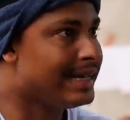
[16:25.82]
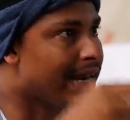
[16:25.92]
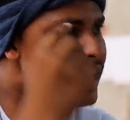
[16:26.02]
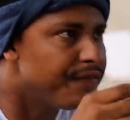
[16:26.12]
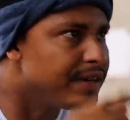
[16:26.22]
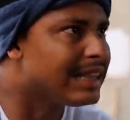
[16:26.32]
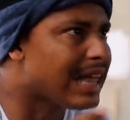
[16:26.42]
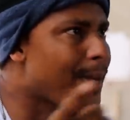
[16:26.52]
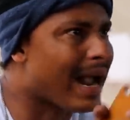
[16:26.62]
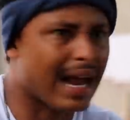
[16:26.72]
Then evening
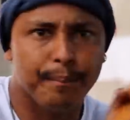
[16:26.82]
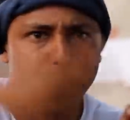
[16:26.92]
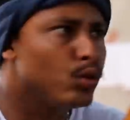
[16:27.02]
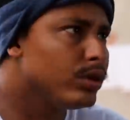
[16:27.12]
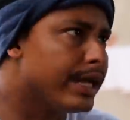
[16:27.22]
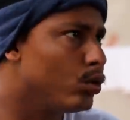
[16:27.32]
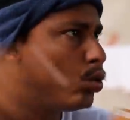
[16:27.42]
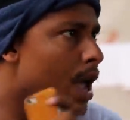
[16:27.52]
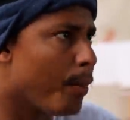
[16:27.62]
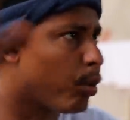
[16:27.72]
time I come pick you, take you
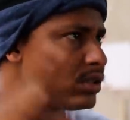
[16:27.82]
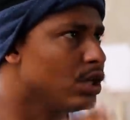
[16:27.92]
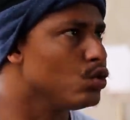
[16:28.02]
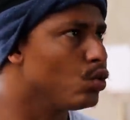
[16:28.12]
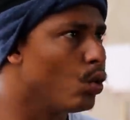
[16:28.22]
go airport, then you